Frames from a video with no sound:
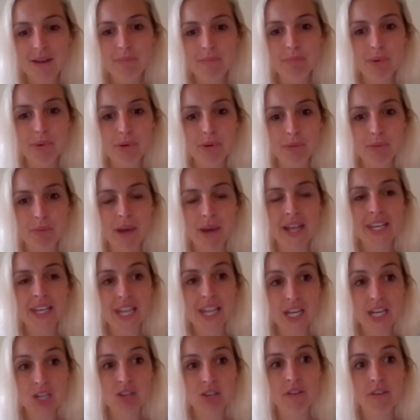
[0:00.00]
But by
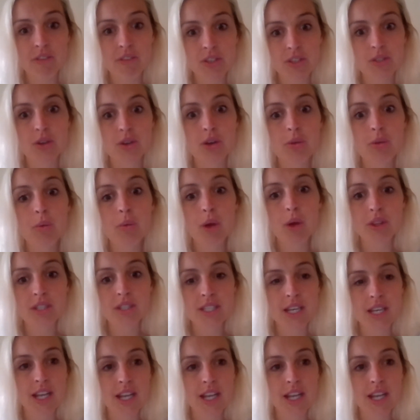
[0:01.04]
nature of us all wanting,